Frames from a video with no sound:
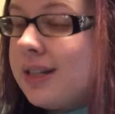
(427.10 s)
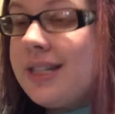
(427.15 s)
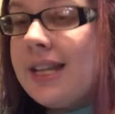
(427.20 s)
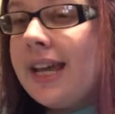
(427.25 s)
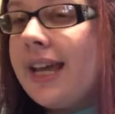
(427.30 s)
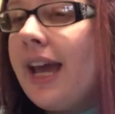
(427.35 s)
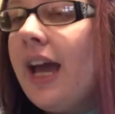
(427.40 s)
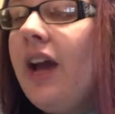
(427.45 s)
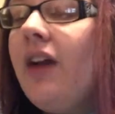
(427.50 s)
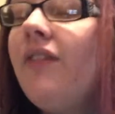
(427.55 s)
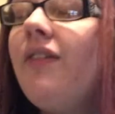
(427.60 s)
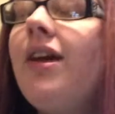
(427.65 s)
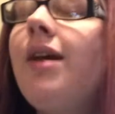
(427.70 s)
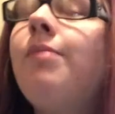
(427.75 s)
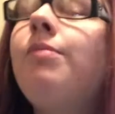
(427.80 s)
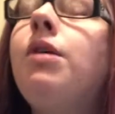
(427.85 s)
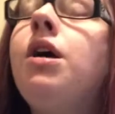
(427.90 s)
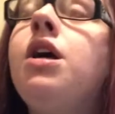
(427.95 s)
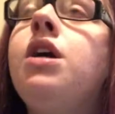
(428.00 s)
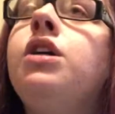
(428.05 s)
to take care of
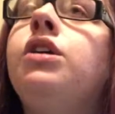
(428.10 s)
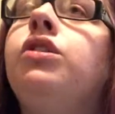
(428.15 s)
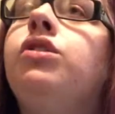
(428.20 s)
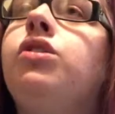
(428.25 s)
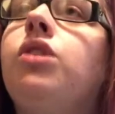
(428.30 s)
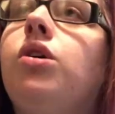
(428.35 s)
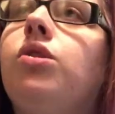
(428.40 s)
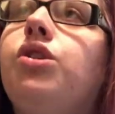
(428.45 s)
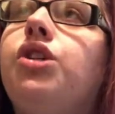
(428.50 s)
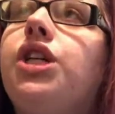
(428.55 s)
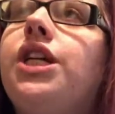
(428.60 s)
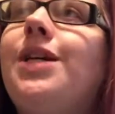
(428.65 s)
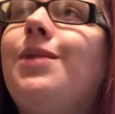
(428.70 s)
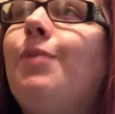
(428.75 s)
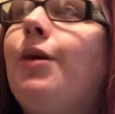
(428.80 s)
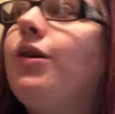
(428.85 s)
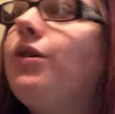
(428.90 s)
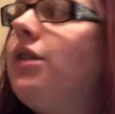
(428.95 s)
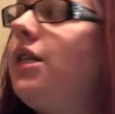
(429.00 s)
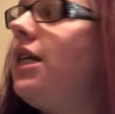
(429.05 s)
him. So she
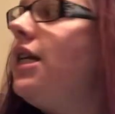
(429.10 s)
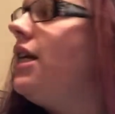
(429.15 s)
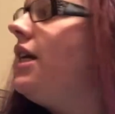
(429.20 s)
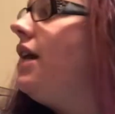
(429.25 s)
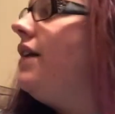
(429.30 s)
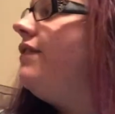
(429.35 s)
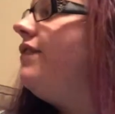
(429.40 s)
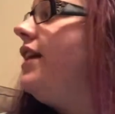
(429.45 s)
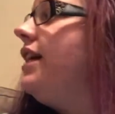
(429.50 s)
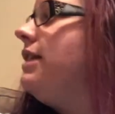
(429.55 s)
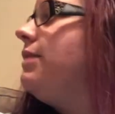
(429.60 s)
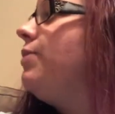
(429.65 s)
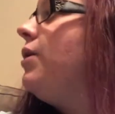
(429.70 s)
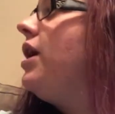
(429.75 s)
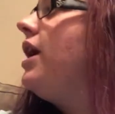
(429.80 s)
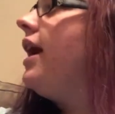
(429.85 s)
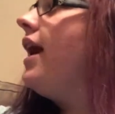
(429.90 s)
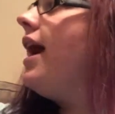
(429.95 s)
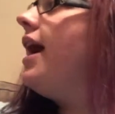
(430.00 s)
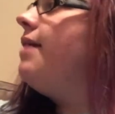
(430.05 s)
posted it on
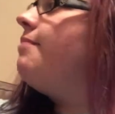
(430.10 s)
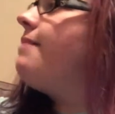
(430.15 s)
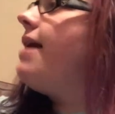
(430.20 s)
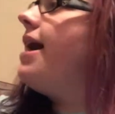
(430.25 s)
Facebook, and